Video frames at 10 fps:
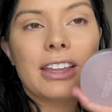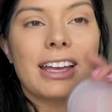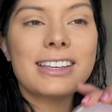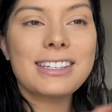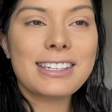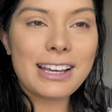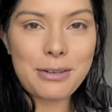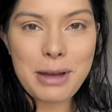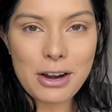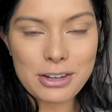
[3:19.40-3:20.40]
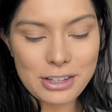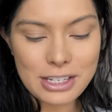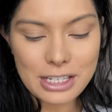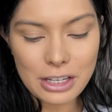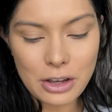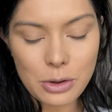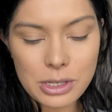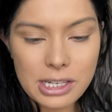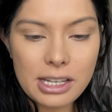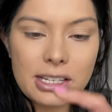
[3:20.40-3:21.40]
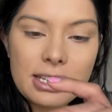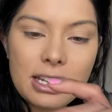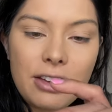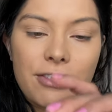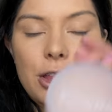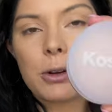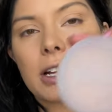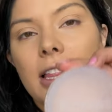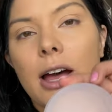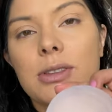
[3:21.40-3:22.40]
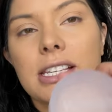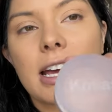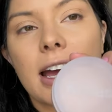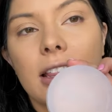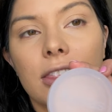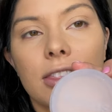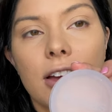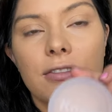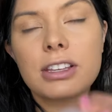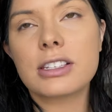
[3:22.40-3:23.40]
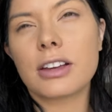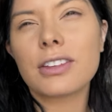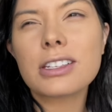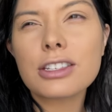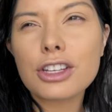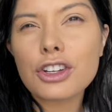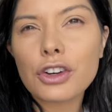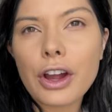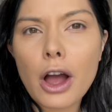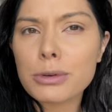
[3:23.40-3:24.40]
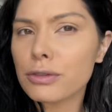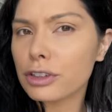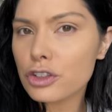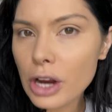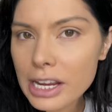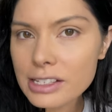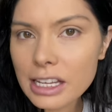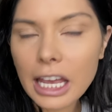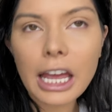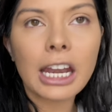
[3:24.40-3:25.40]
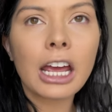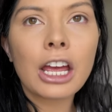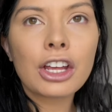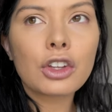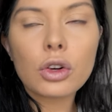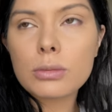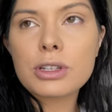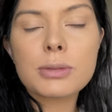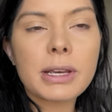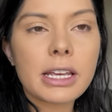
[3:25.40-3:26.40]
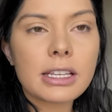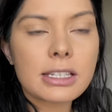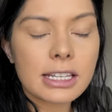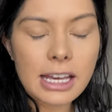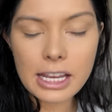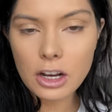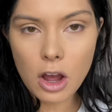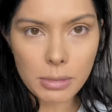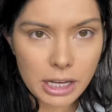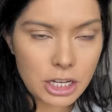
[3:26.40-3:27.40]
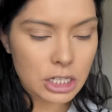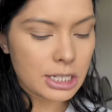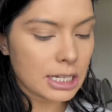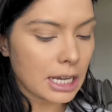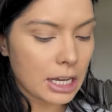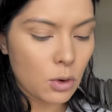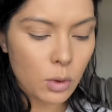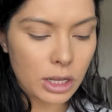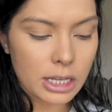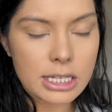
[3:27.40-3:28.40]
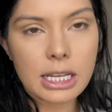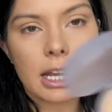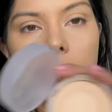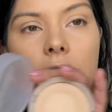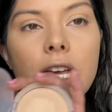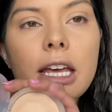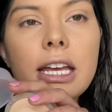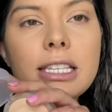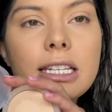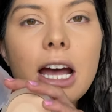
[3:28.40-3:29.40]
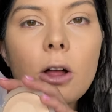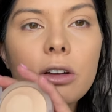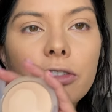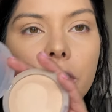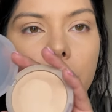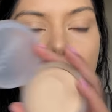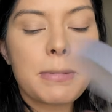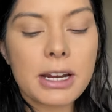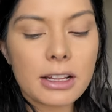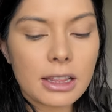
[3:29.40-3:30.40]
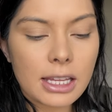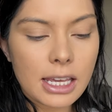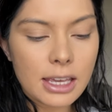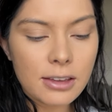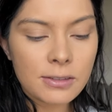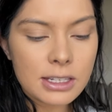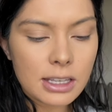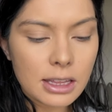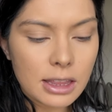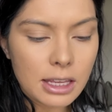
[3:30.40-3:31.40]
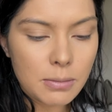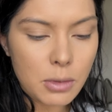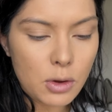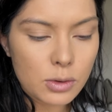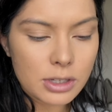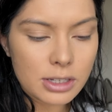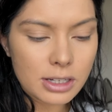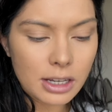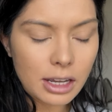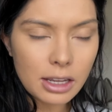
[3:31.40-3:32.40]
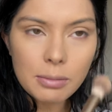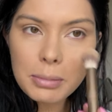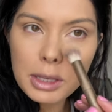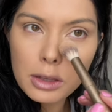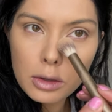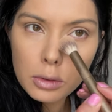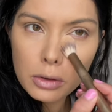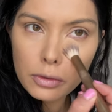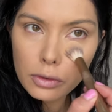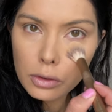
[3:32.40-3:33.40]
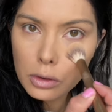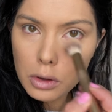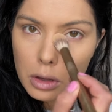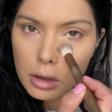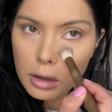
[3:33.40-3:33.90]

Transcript: next is setting powder. So this is the Kosas Feathery Cloud Set. I love this stuff. This is such a great option for dry skin, normal skin, combination skin, oily skin. It's talc free, but it leaves the most beautiful,